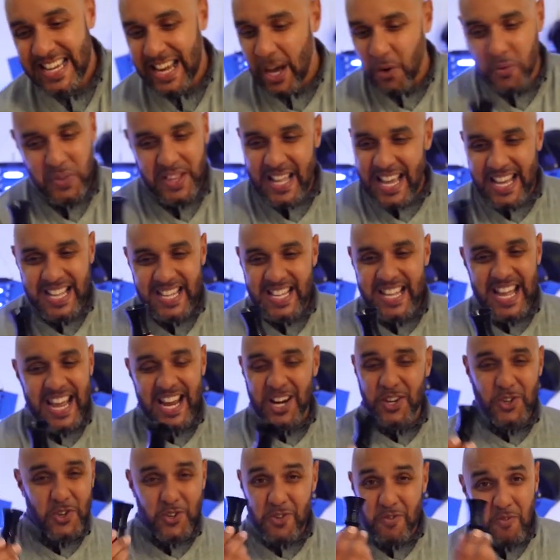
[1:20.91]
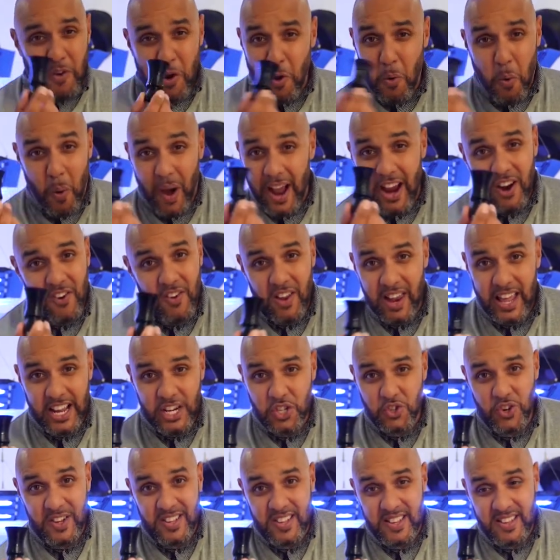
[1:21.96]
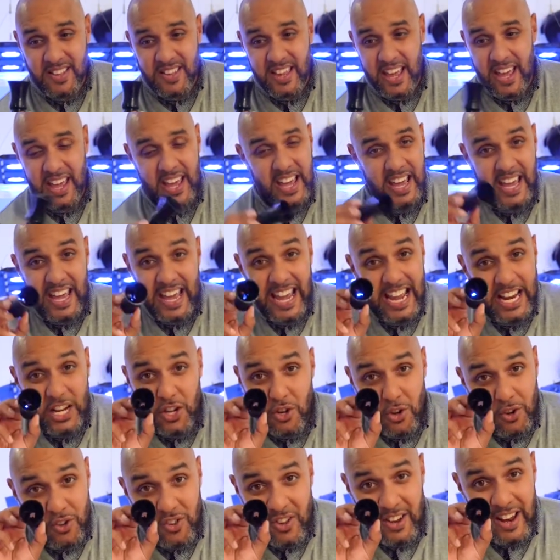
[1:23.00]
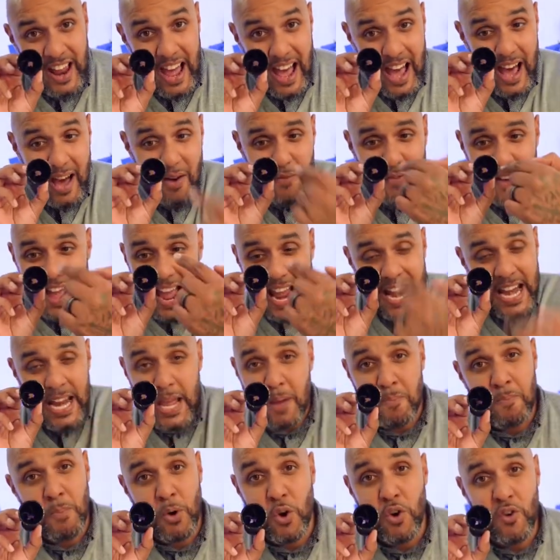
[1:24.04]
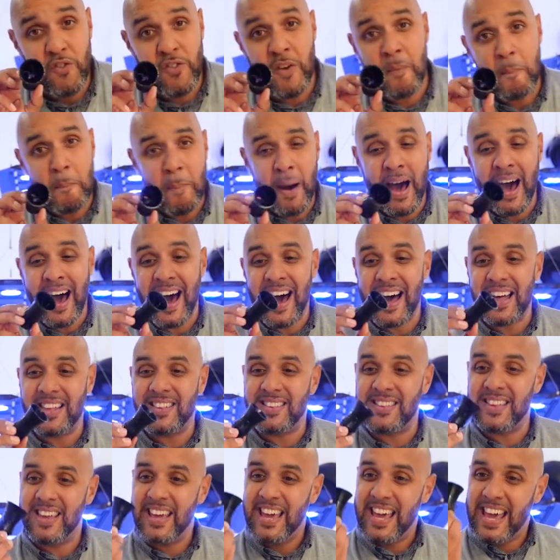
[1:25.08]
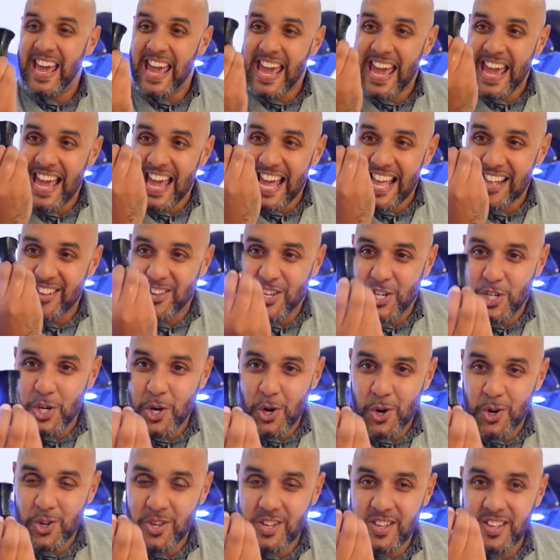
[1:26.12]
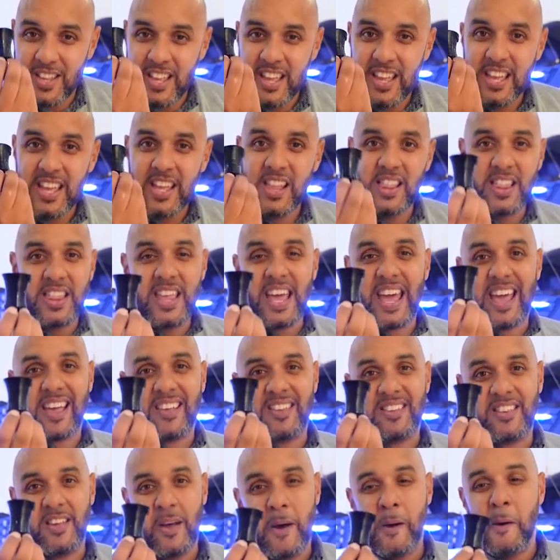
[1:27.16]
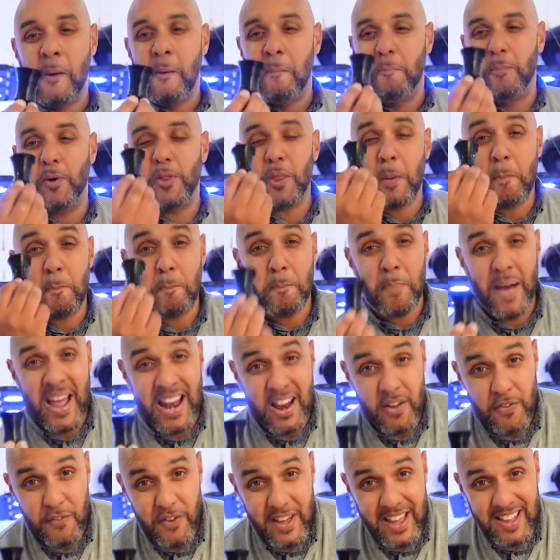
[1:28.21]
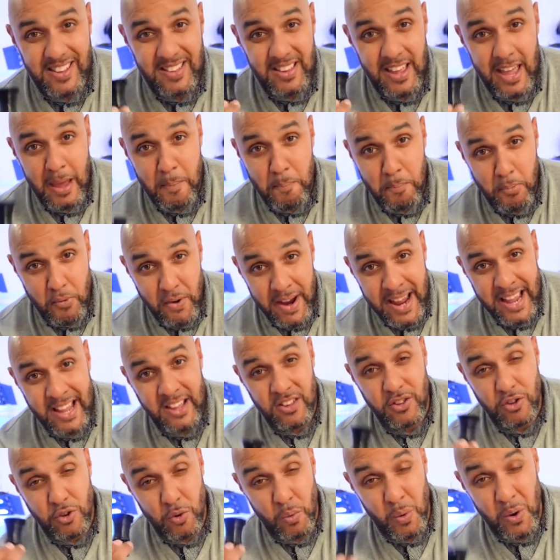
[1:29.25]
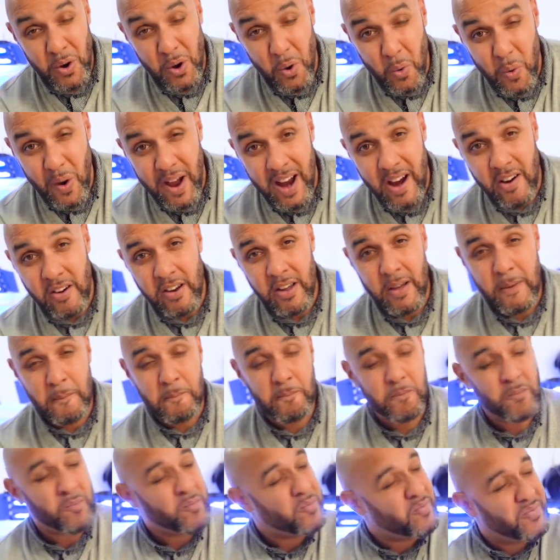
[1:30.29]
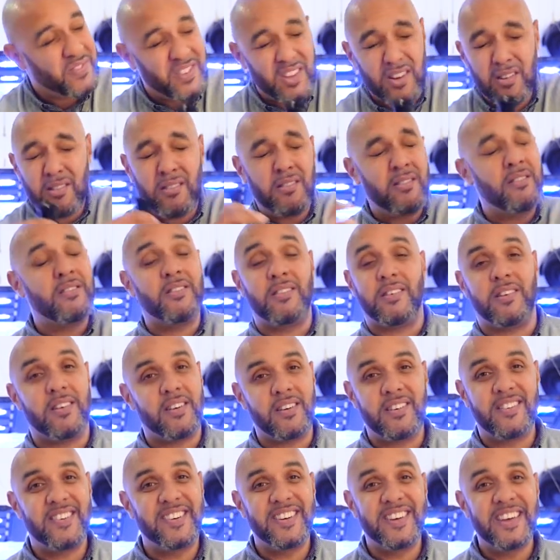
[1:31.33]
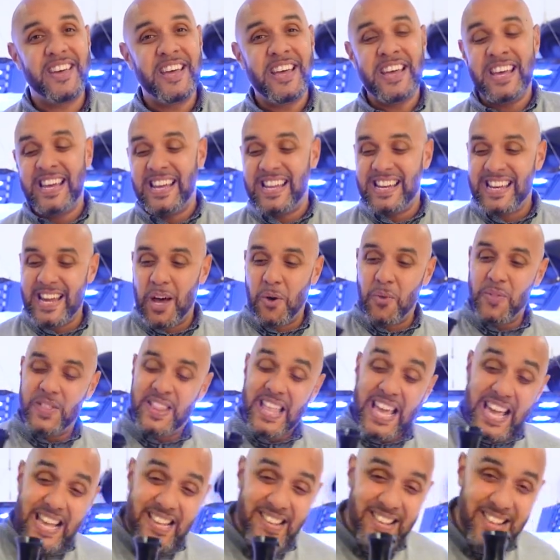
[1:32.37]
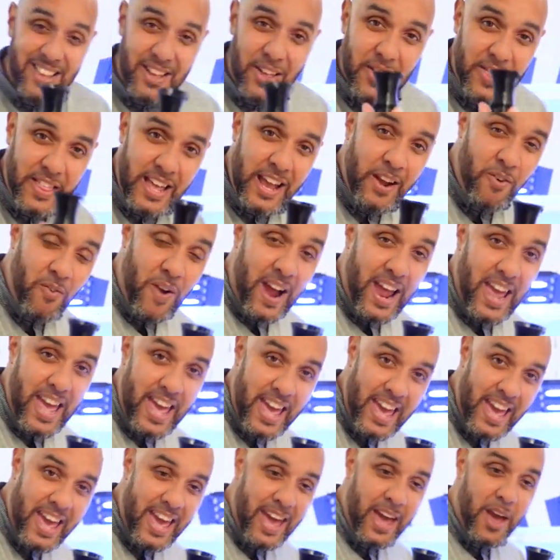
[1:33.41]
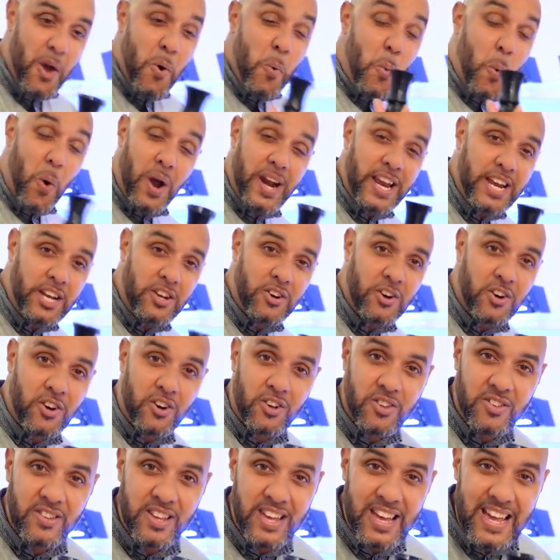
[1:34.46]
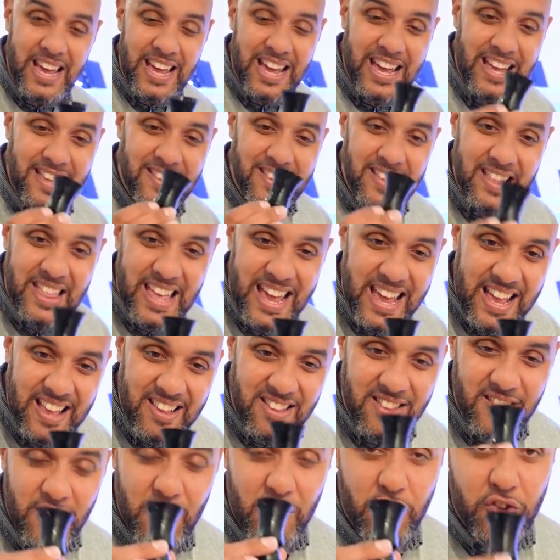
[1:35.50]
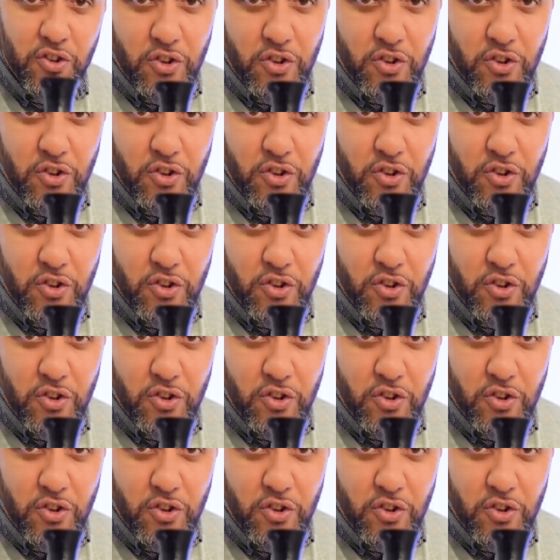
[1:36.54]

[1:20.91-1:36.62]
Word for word: Now, this thing doesn't require electricity. It doesn't have any moving parts. It is just this. But the benefits it brings to an aquarium, oh, now this little thing right here, what it does is this